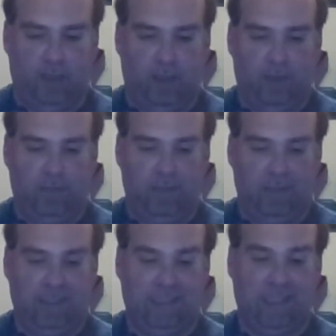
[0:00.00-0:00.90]
But
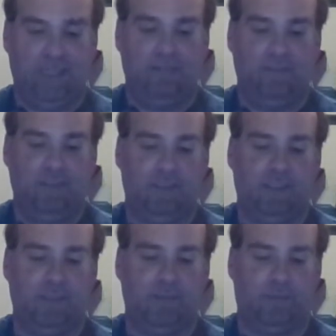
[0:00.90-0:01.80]
again, you do
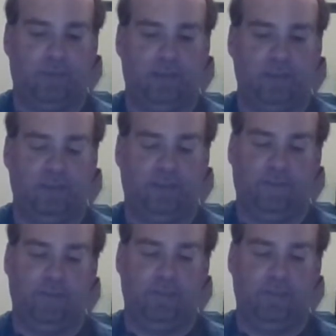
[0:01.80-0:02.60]
want to be thankful.